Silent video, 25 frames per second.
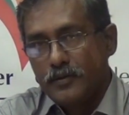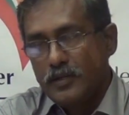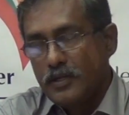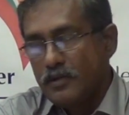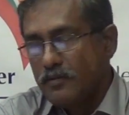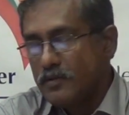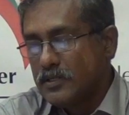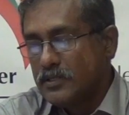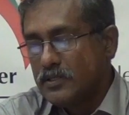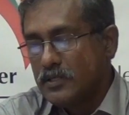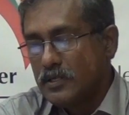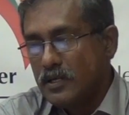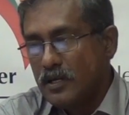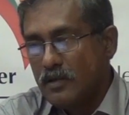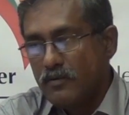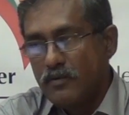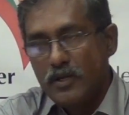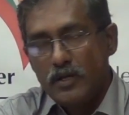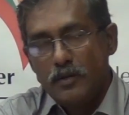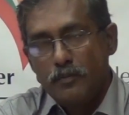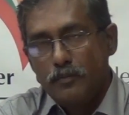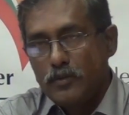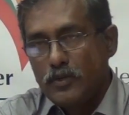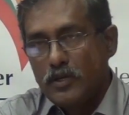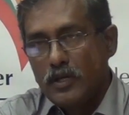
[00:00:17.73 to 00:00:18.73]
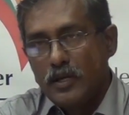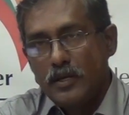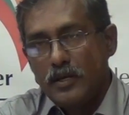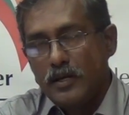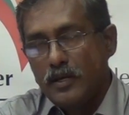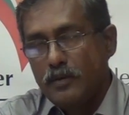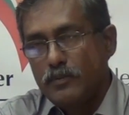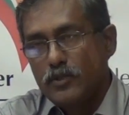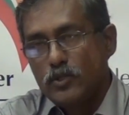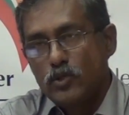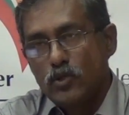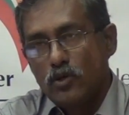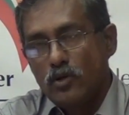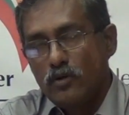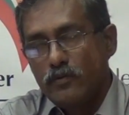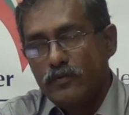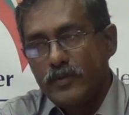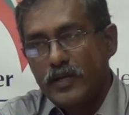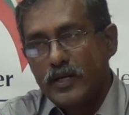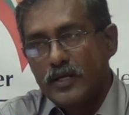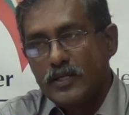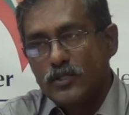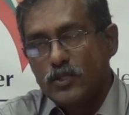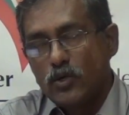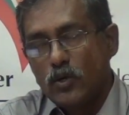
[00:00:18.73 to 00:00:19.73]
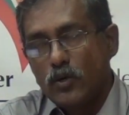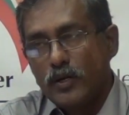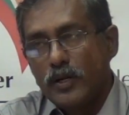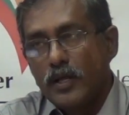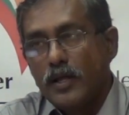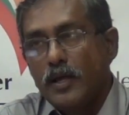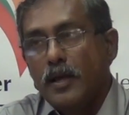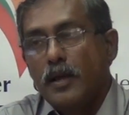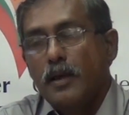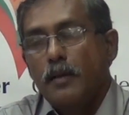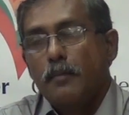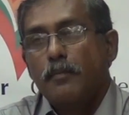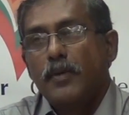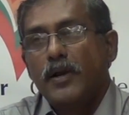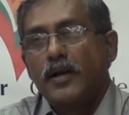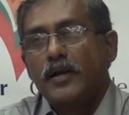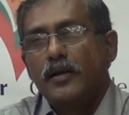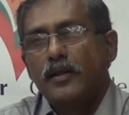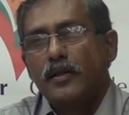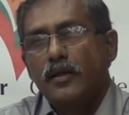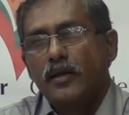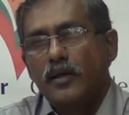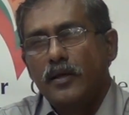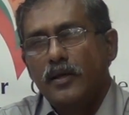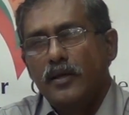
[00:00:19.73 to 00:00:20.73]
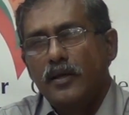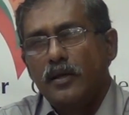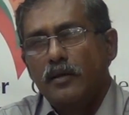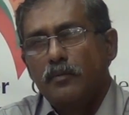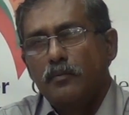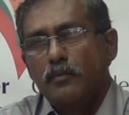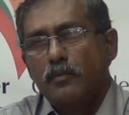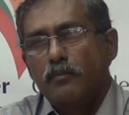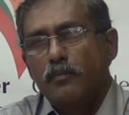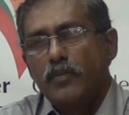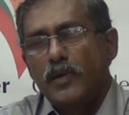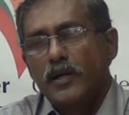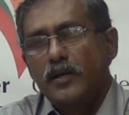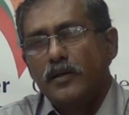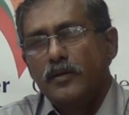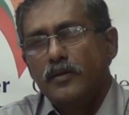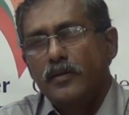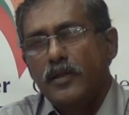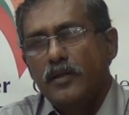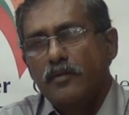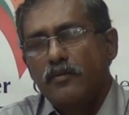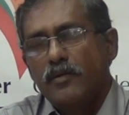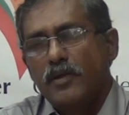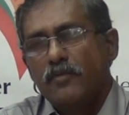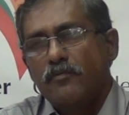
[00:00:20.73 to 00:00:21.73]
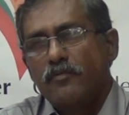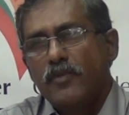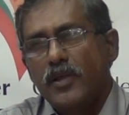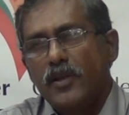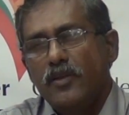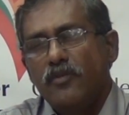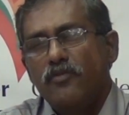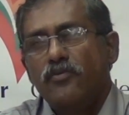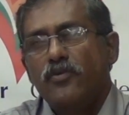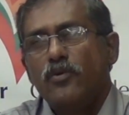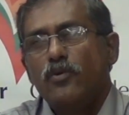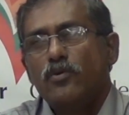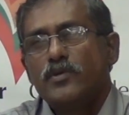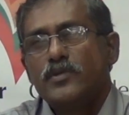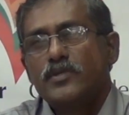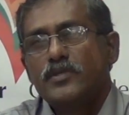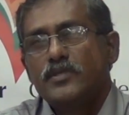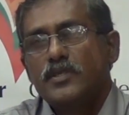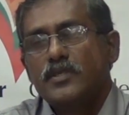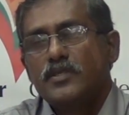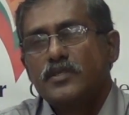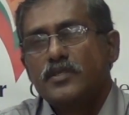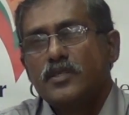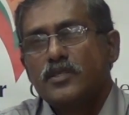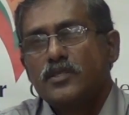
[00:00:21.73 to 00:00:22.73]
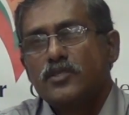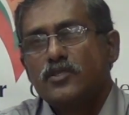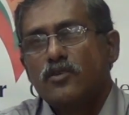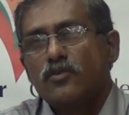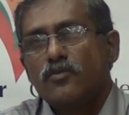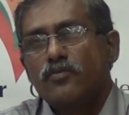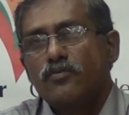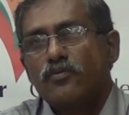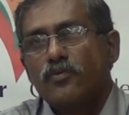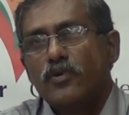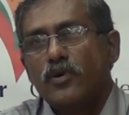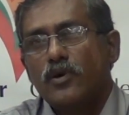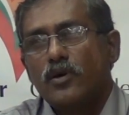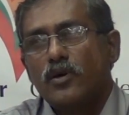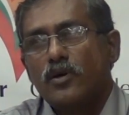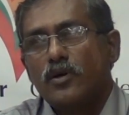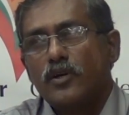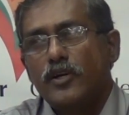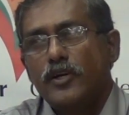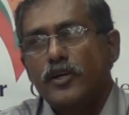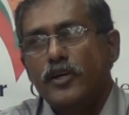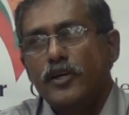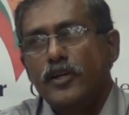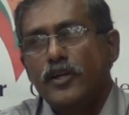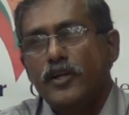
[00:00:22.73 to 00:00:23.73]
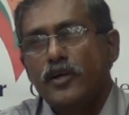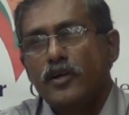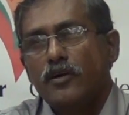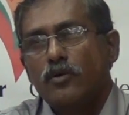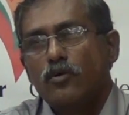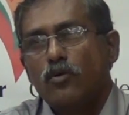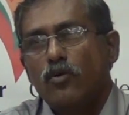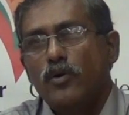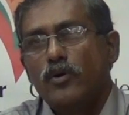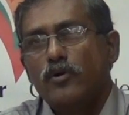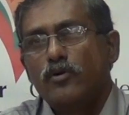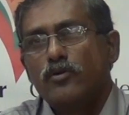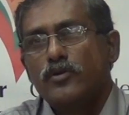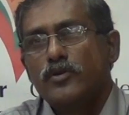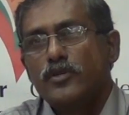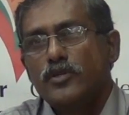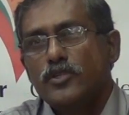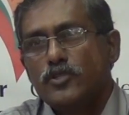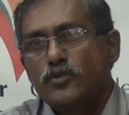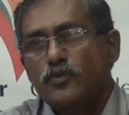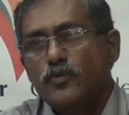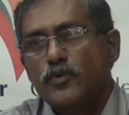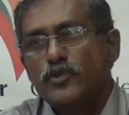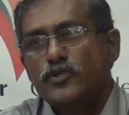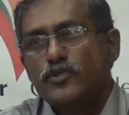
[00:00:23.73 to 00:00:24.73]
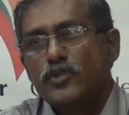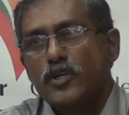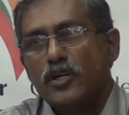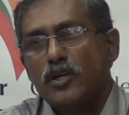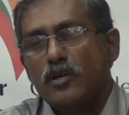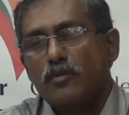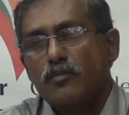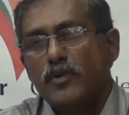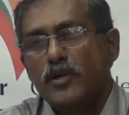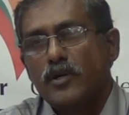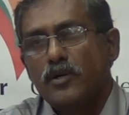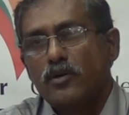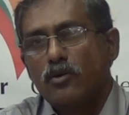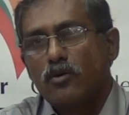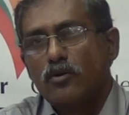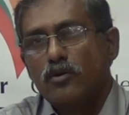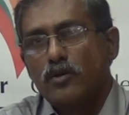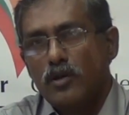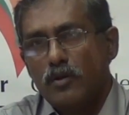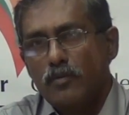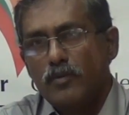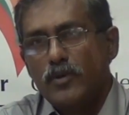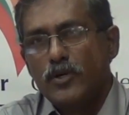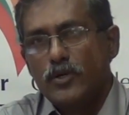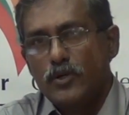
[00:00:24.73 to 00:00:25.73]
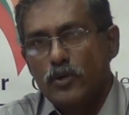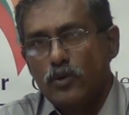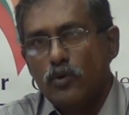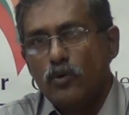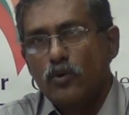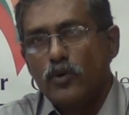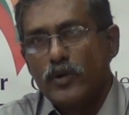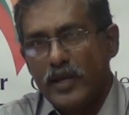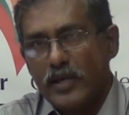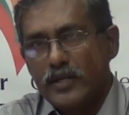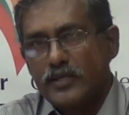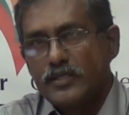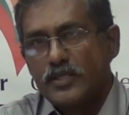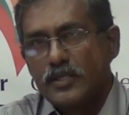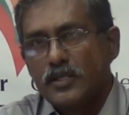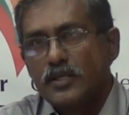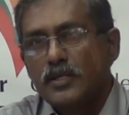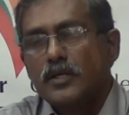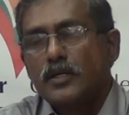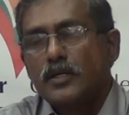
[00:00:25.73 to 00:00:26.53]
There was never an episode of that sort. But there were very few instances of India going to dispute settlement on WTO yet.